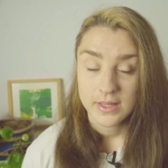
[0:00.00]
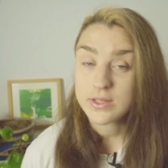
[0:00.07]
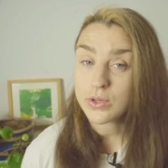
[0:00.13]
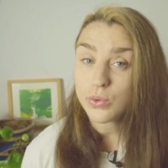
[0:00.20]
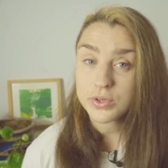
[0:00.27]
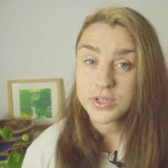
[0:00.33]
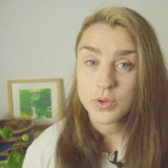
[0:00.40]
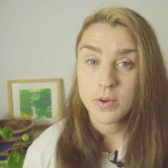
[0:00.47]
It's
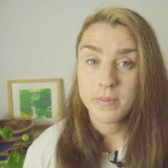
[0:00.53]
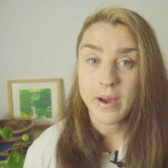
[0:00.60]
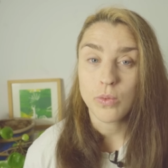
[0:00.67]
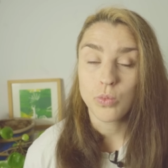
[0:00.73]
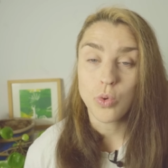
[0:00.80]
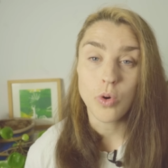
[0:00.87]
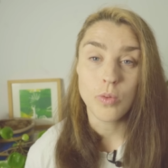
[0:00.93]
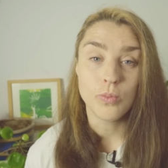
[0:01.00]
also
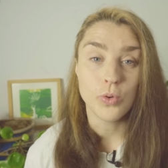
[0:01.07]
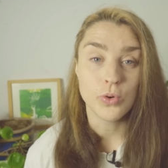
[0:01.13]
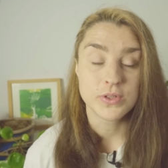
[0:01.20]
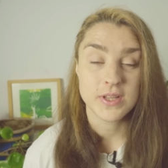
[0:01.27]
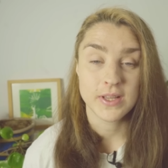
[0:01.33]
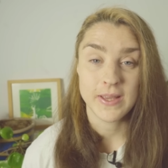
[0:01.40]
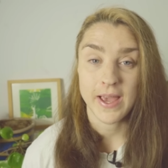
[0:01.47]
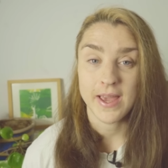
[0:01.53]
about warm
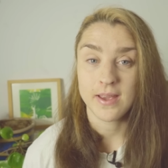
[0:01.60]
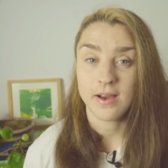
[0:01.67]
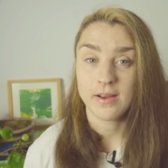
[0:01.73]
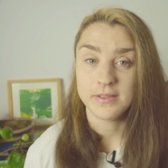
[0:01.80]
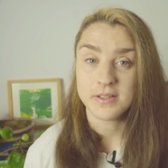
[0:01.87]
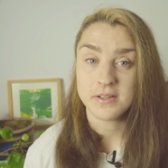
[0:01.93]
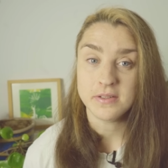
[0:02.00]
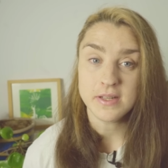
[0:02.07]
water getting
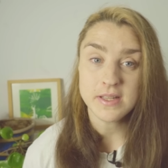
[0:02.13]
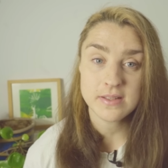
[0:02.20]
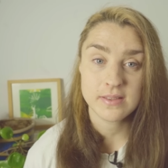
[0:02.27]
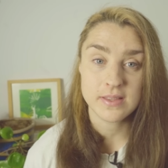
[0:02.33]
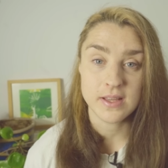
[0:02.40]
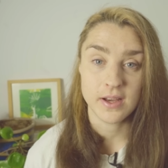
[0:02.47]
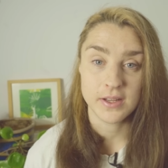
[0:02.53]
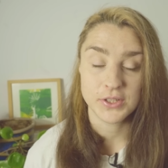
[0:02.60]

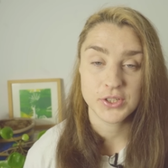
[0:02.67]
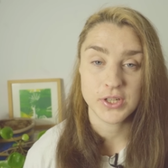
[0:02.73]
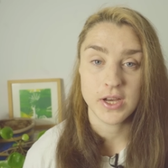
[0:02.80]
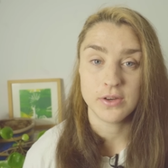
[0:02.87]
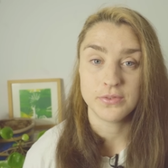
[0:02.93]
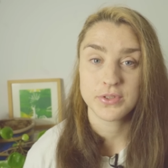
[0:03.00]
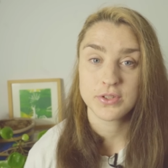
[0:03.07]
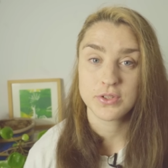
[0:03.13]
underneath the ice
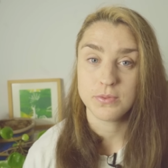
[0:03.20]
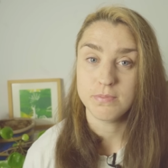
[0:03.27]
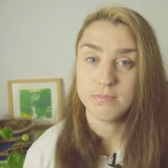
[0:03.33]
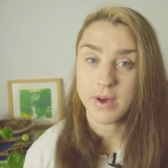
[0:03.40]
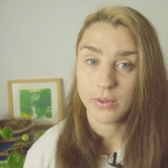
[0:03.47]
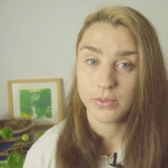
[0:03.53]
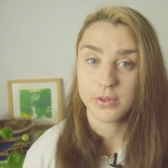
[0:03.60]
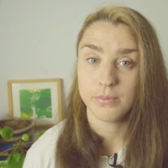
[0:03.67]
shelves to
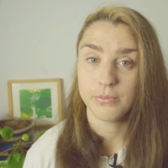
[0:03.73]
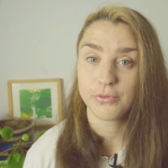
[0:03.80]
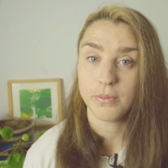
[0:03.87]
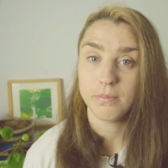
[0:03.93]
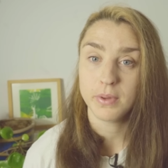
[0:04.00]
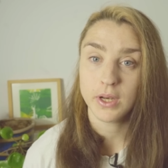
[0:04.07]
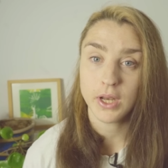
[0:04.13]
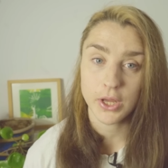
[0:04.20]
melt them
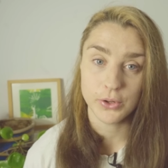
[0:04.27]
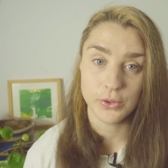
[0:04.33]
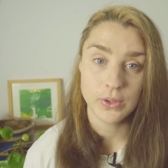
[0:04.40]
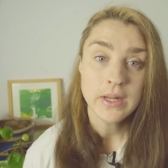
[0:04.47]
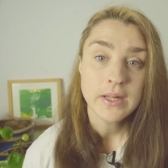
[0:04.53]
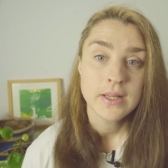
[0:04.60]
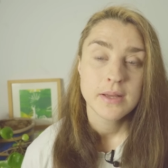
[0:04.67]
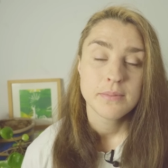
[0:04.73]
from
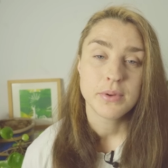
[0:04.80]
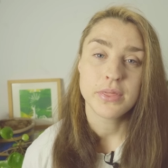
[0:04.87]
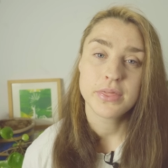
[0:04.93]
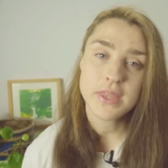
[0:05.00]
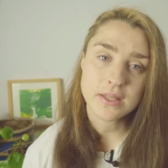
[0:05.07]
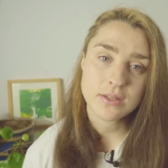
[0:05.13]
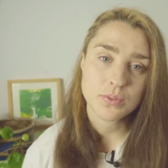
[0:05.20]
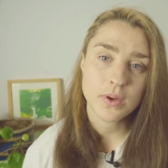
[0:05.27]
below,
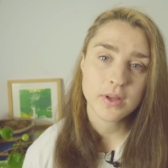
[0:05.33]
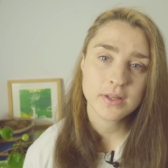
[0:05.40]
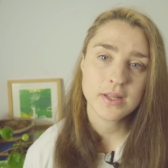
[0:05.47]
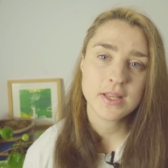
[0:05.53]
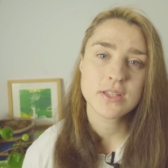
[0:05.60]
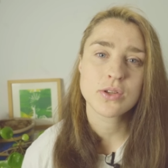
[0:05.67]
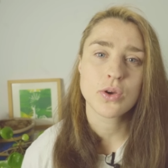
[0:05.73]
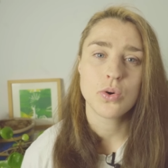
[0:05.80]
but this one
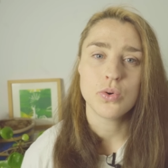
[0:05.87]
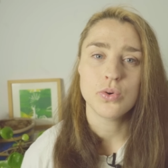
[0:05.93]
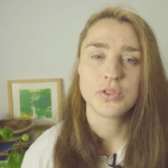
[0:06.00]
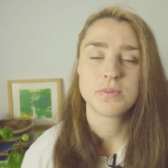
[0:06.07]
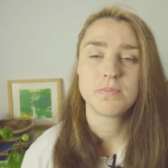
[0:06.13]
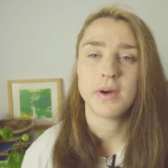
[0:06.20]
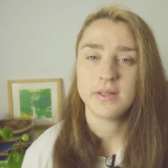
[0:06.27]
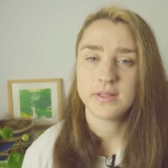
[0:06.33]
is
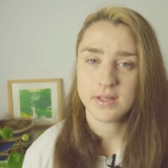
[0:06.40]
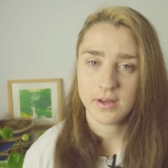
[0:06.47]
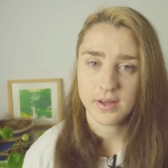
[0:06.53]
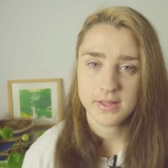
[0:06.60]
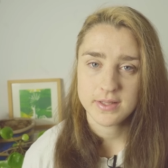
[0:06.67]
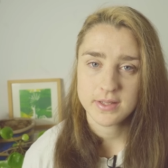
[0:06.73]
caused by tides.